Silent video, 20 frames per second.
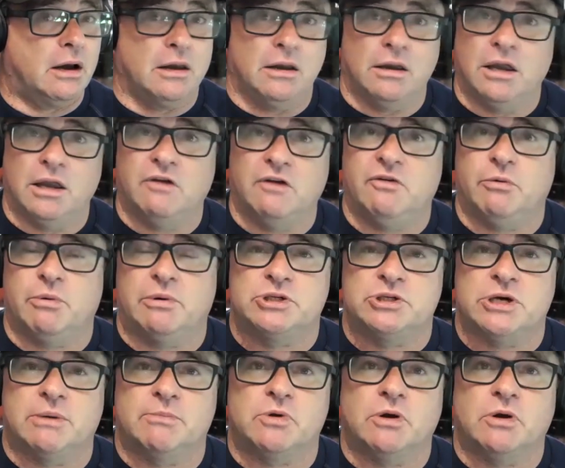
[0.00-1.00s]
everyone
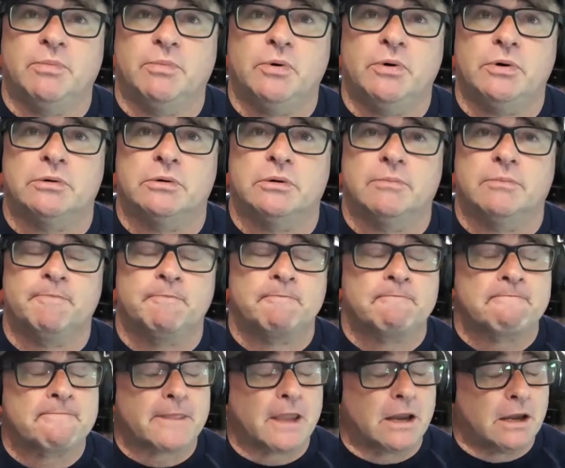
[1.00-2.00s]
jumped on board.
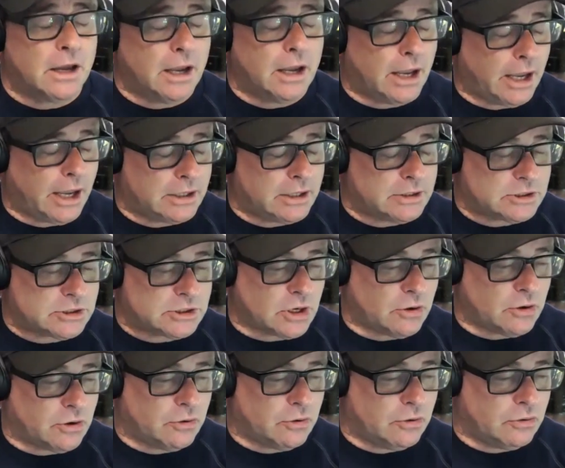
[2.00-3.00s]
Mm. And
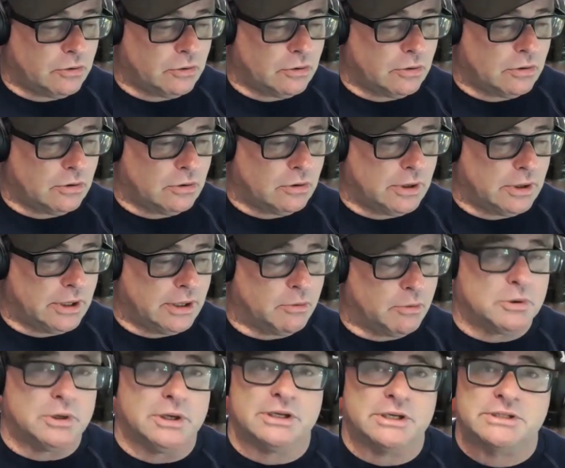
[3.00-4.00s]
so
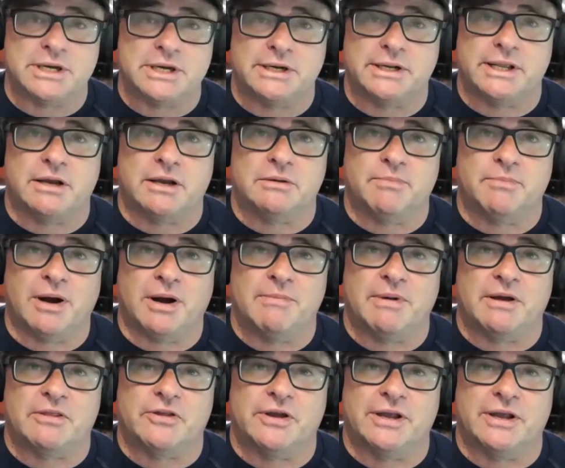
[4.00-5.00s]
it started out
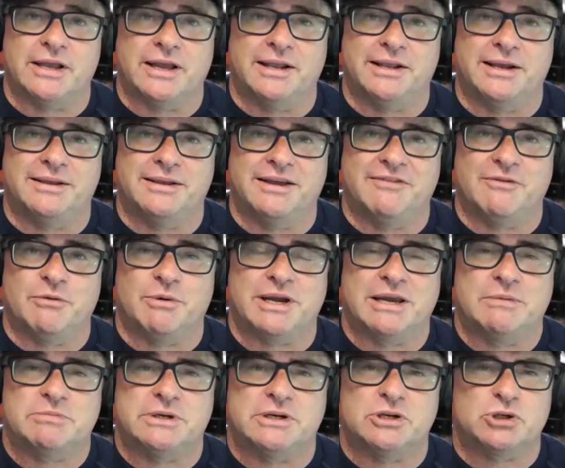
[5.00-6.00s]
bi-monthly and then everyone
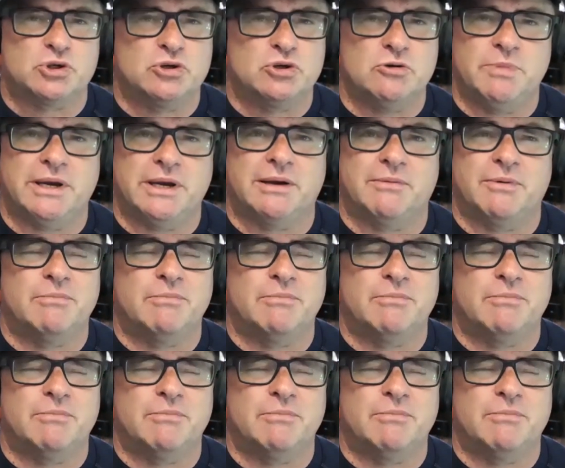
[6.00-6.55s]
kept saying, it's too big. Well,